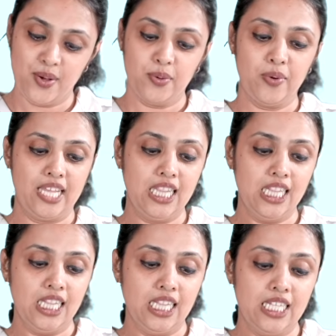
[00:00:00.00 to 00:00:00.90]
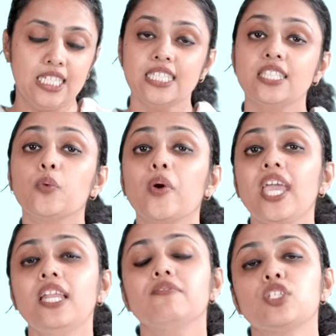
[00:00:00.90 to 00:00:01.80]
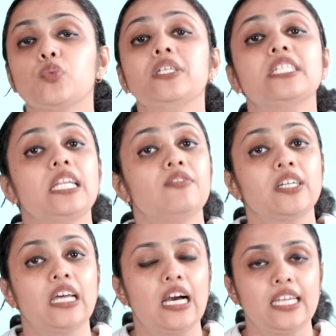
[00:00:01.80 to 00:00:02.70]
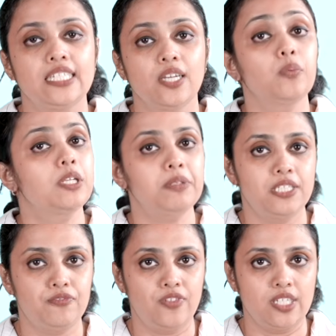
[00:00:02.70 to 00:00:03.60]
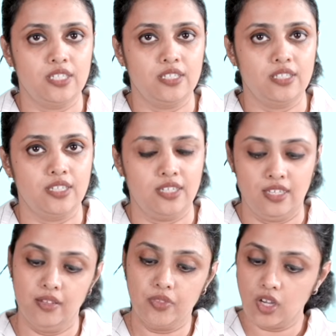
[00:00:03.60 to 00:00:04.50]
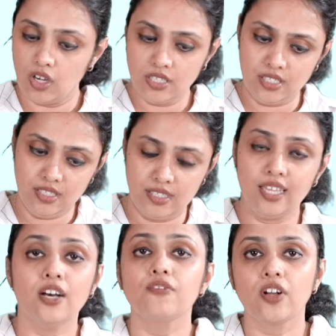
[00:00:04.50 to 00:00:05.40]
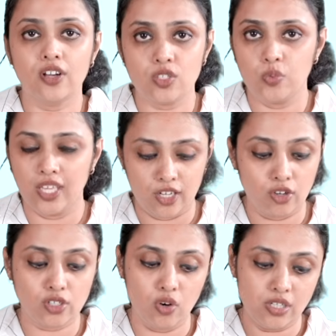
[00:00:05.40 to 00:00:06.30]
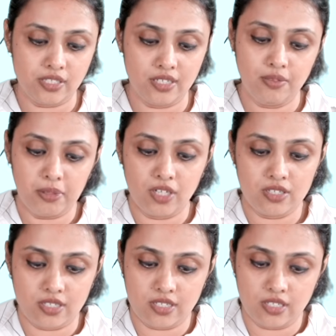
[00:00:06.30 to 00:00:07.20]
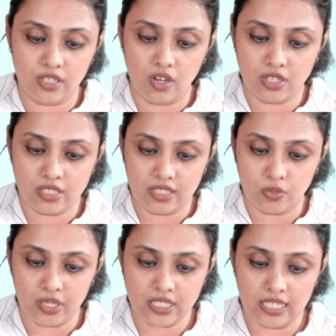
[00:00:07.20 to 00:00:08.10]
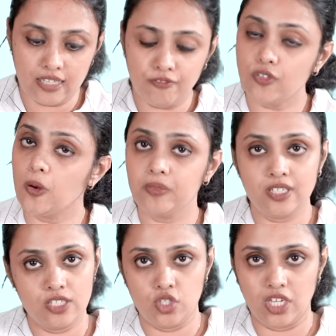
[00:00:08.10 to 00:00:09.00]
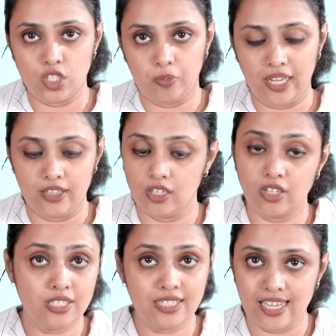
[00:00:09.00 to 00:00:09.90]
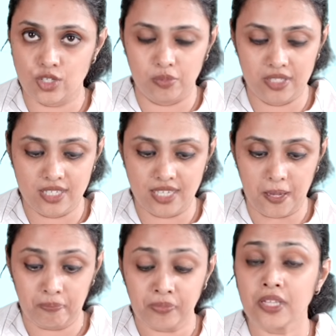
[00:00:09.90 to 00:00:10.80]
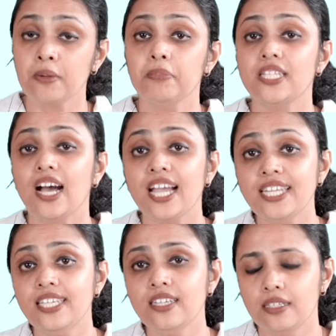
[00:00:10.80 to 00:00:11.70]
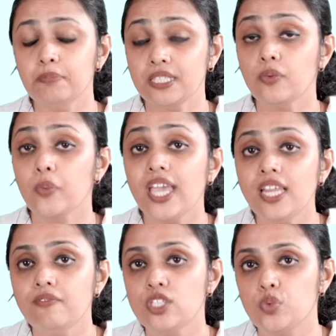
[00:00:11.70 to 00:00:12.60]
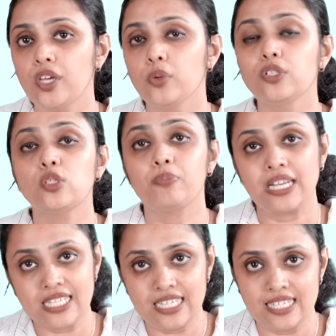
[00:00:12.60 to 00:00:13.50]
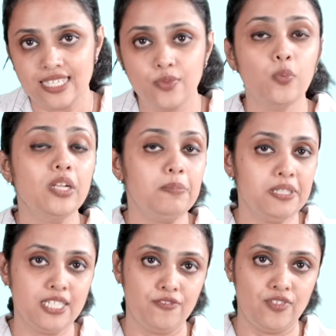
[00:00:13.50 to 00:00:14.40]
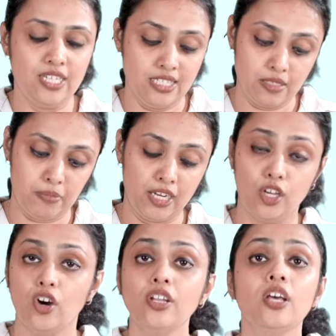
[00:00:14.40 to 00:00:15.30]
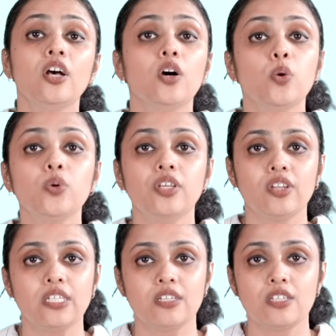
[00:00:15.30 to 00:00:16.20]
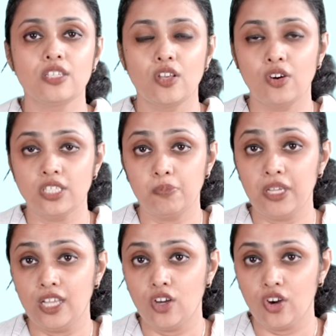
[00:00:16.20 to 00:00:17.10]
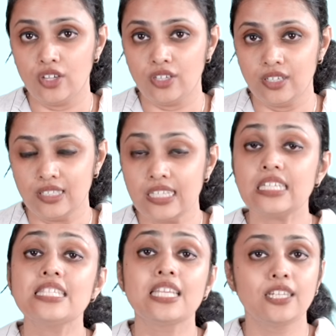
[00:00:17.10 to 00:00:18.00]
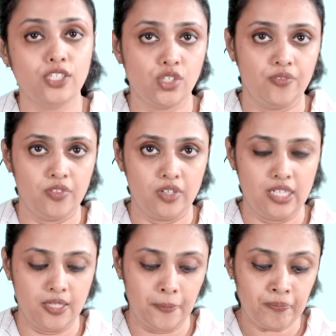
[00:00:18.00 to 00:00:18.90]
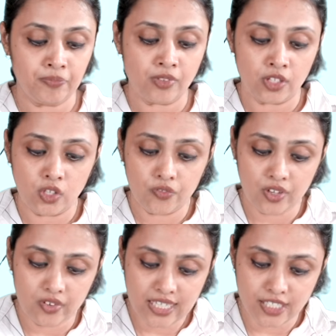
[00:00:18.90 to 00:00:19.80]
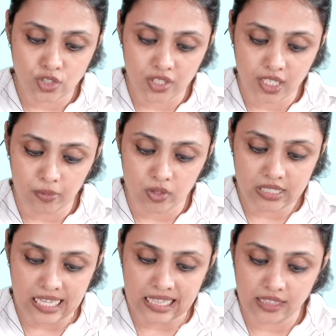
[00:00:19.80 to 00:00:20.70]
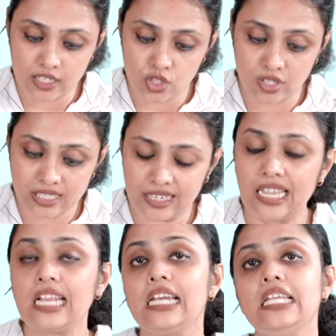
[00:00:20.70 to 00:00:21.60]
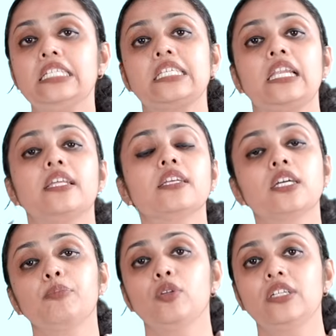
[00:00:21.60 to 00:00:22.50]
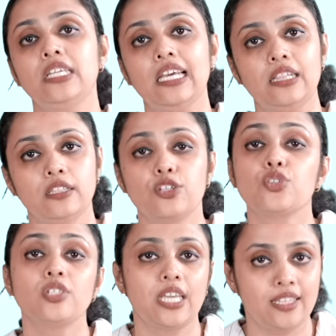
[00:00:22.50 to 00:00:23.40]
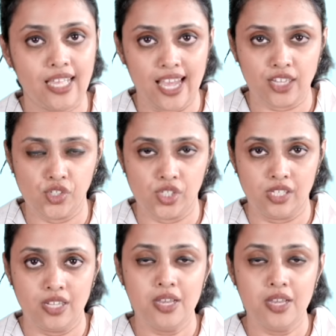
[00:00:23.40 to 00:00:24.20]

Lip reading: Well, the way in which we deliver the idea will be different. The content, of course, we cannot alter it because the content we are taking from the discharge plan, the content has to be the same. But the way in which we are going to present it will be different depending on who the reader is or depending on the designation of the reader. Now, if we are writing to the community health nurse, you are directly telling the community health nurse to take the action.